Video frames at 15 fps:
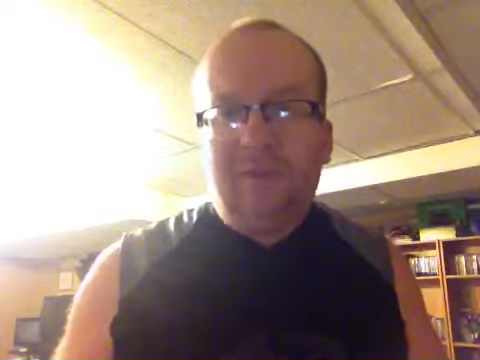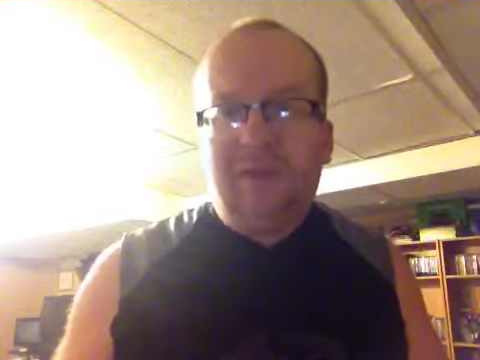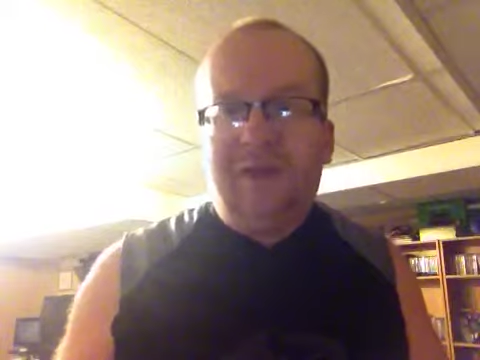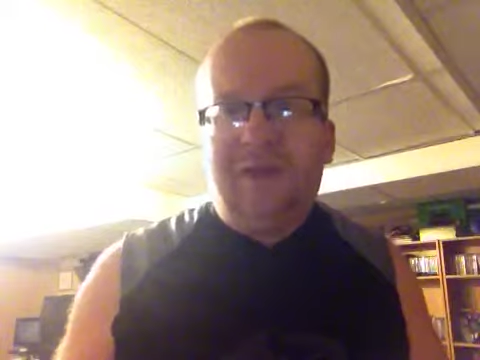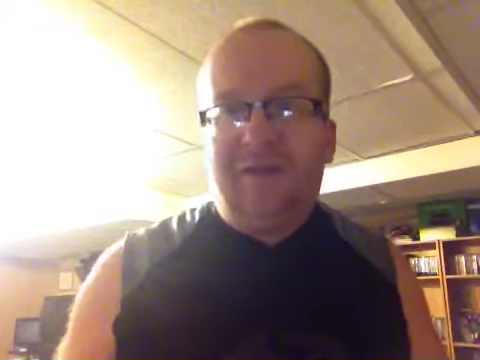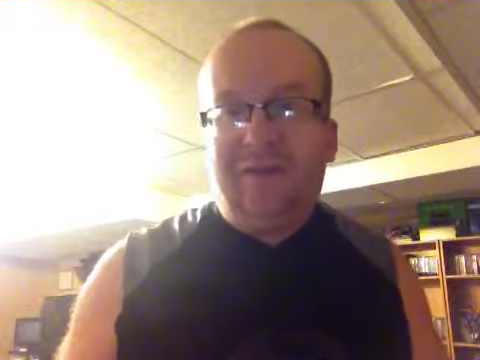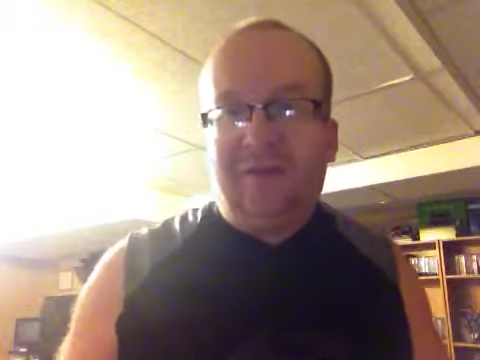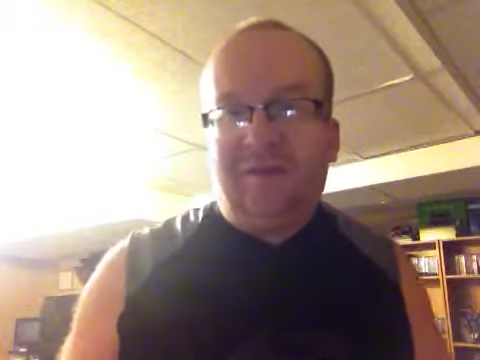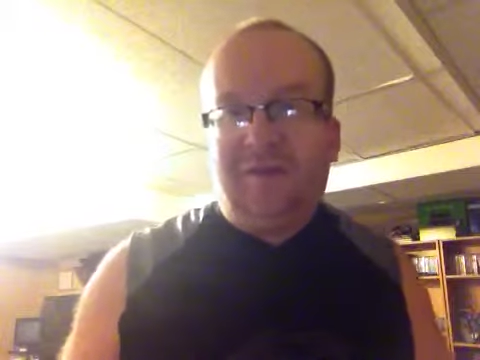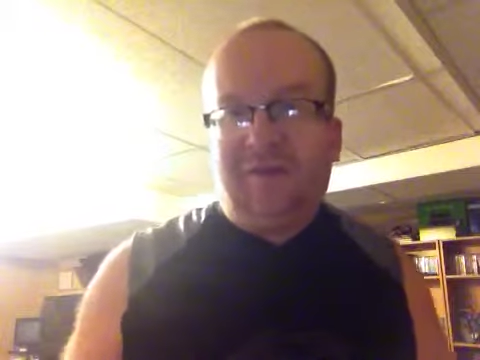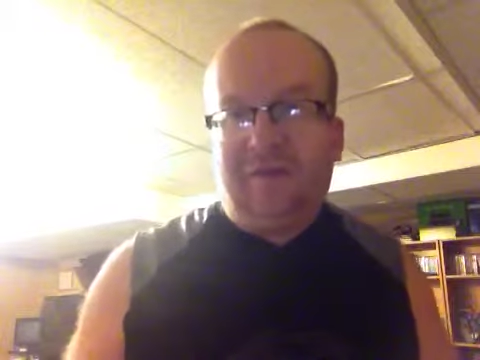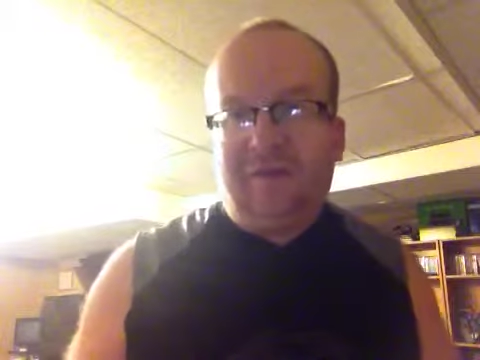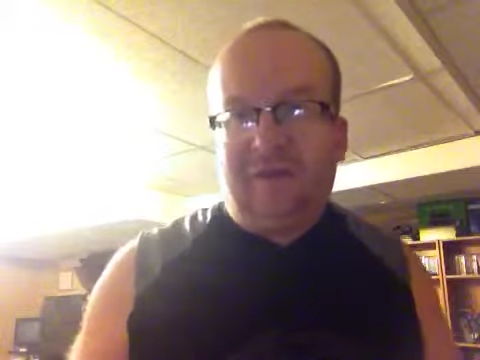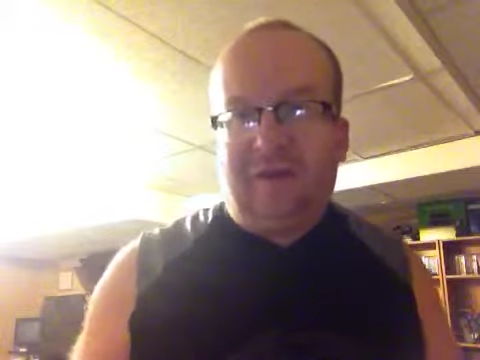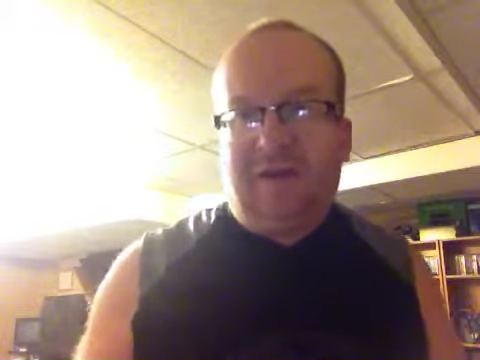had a chance
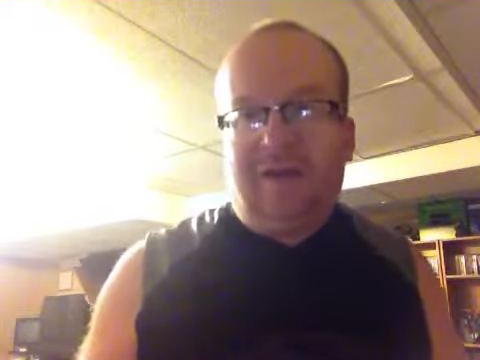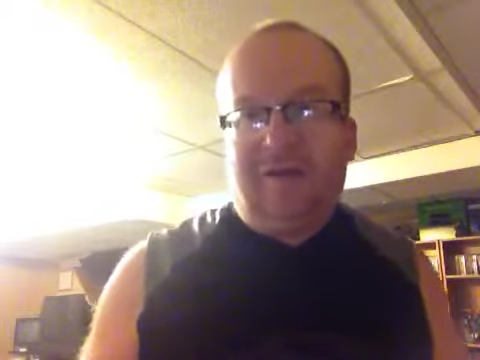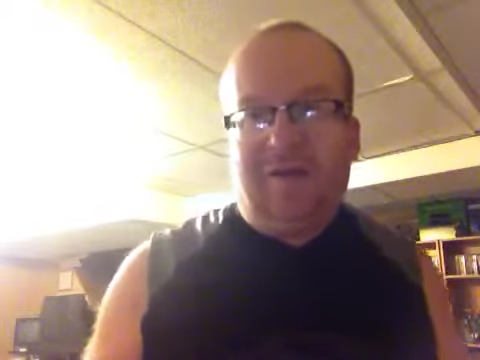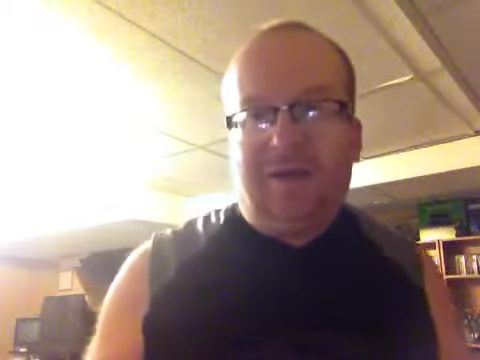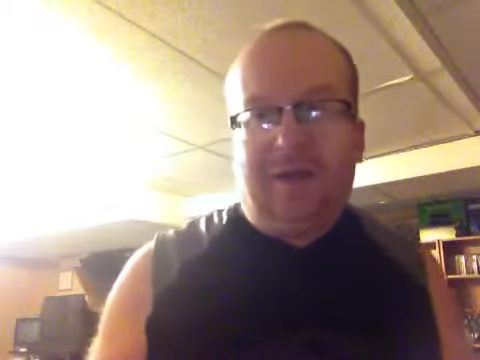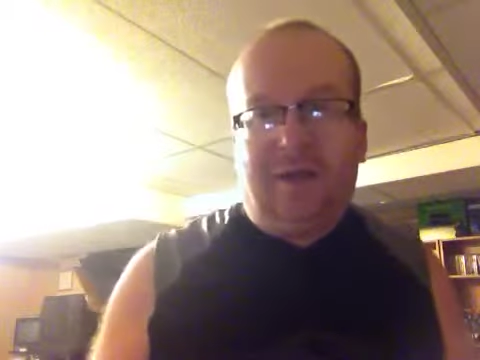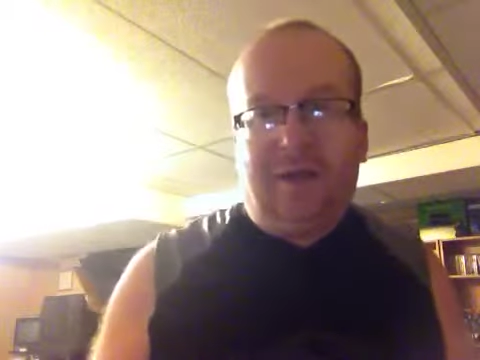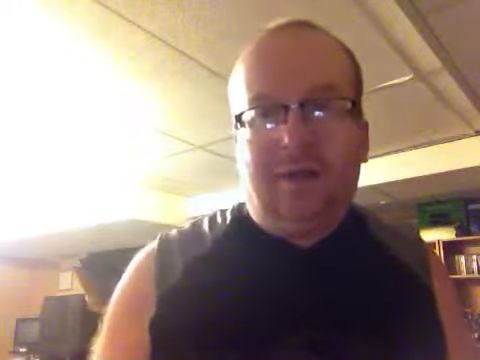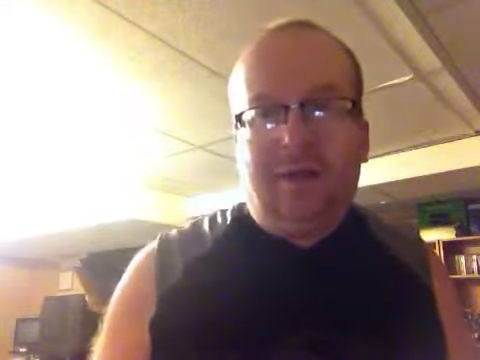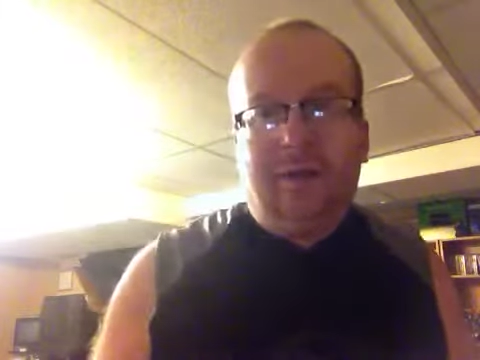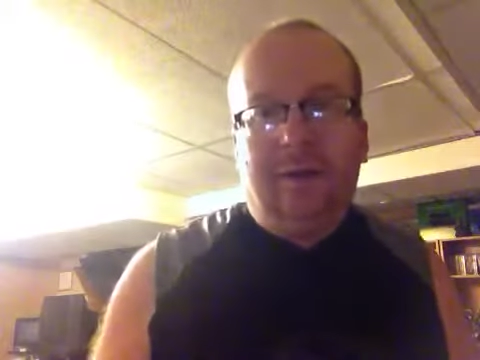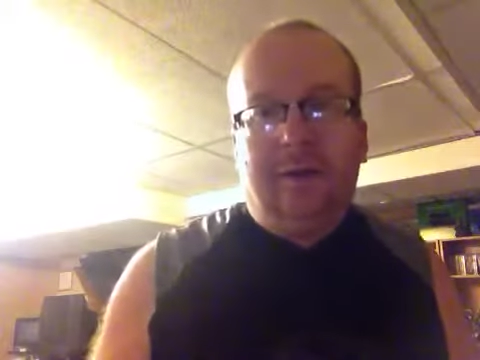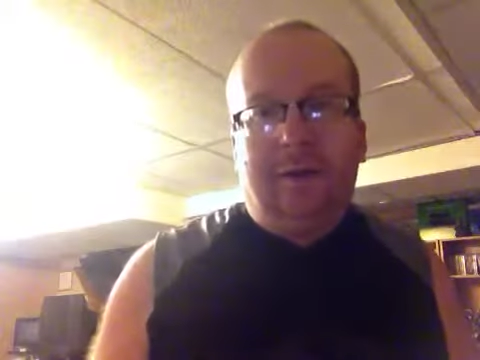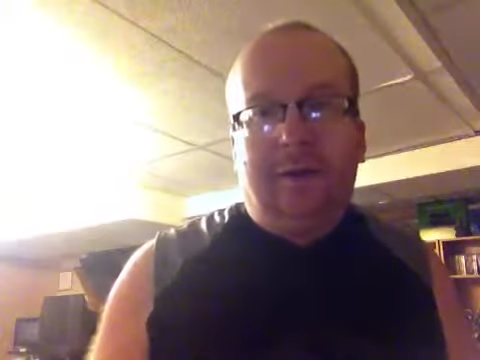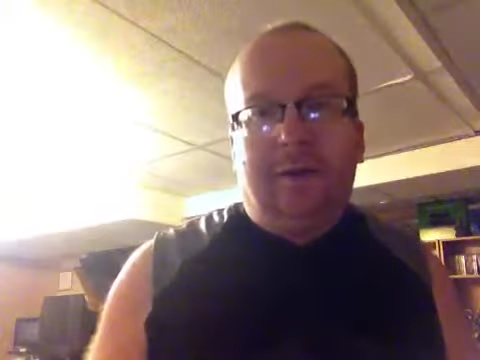to shake his hand.
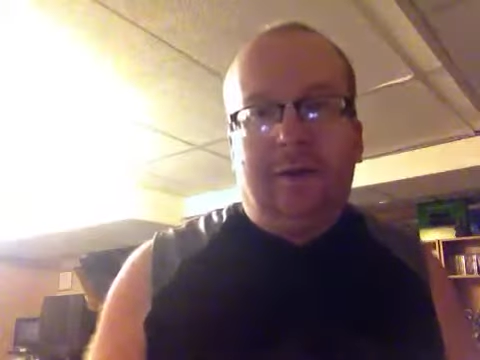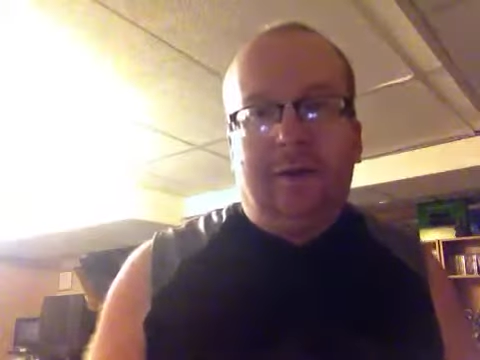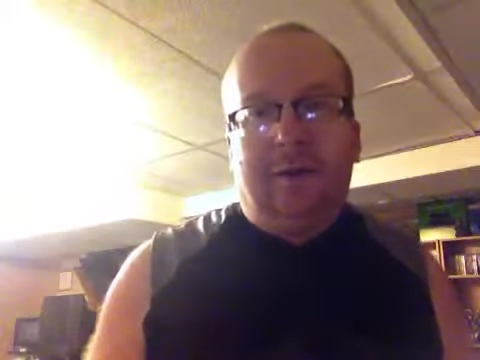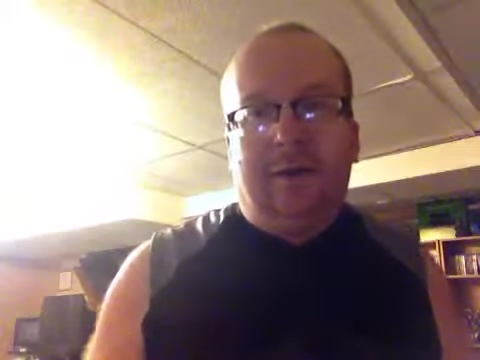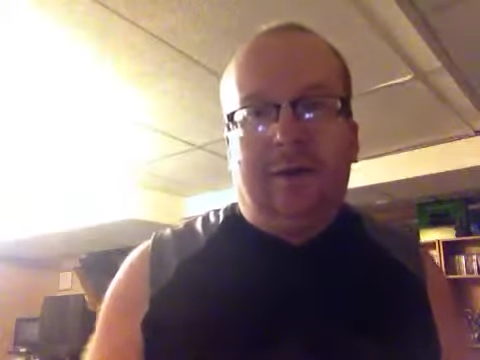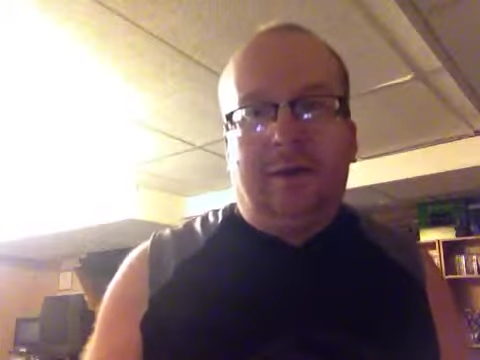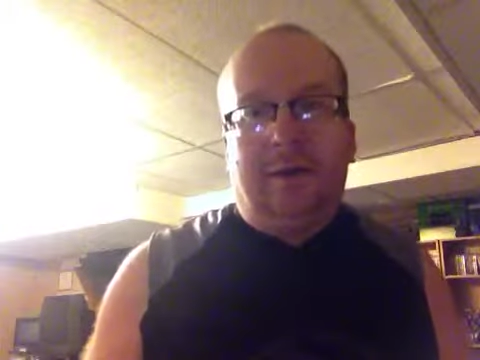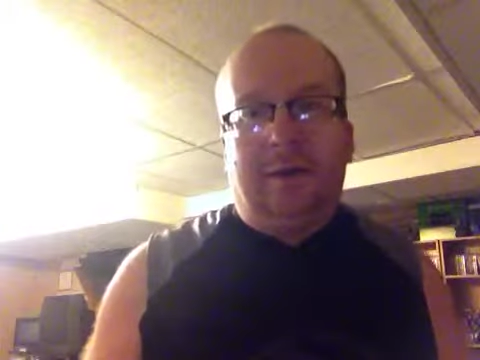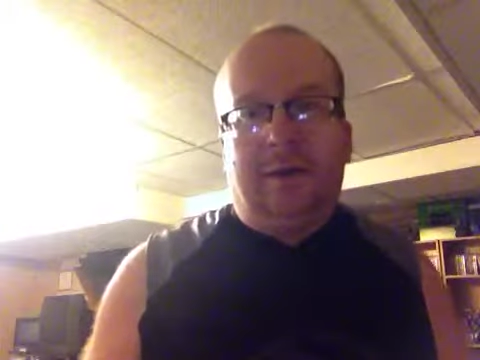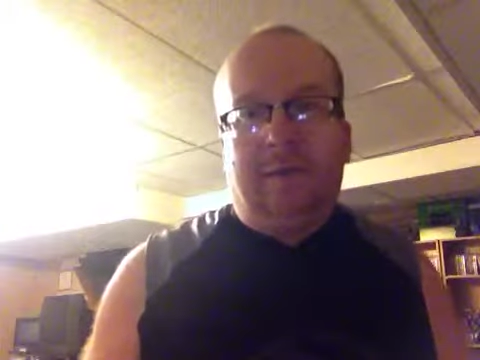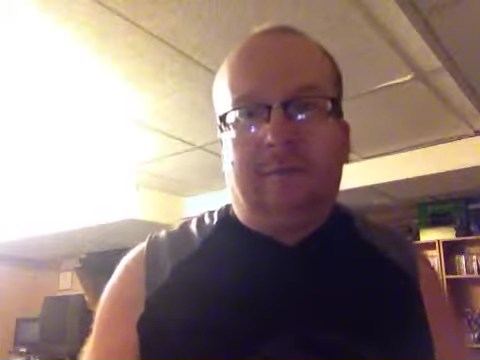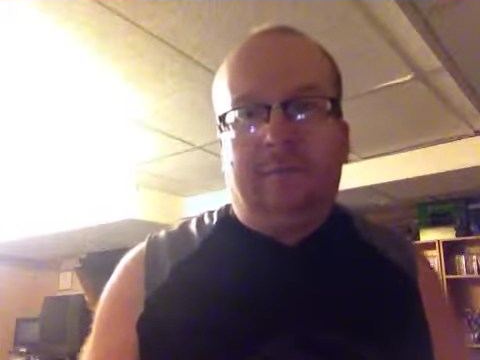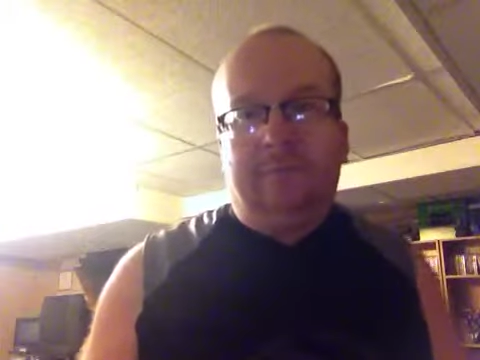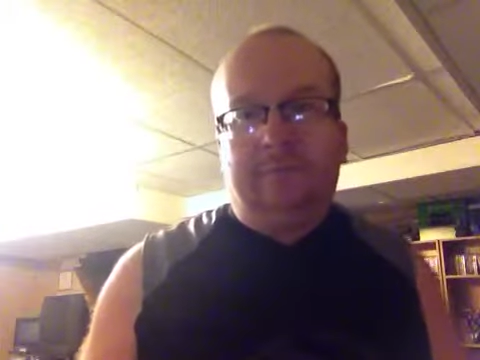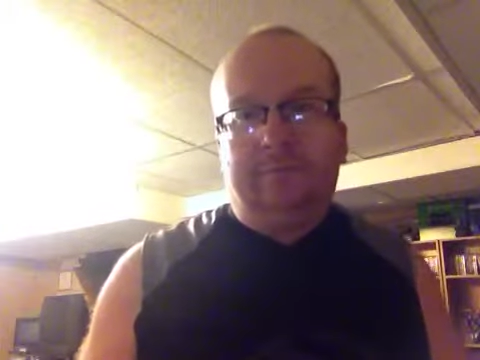
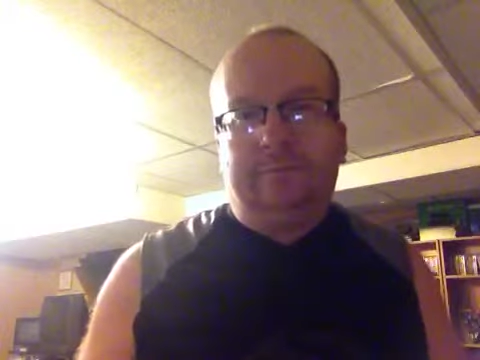Um,